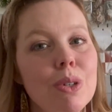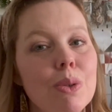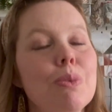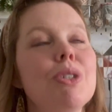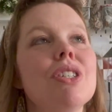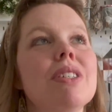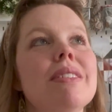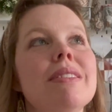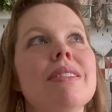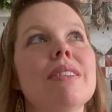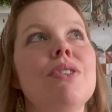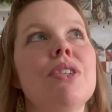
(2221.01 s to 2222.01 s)
which is
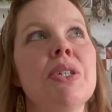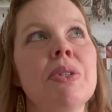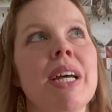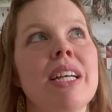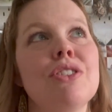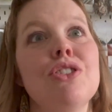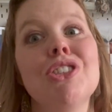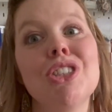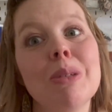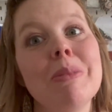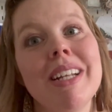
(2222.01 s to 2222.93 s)
known as German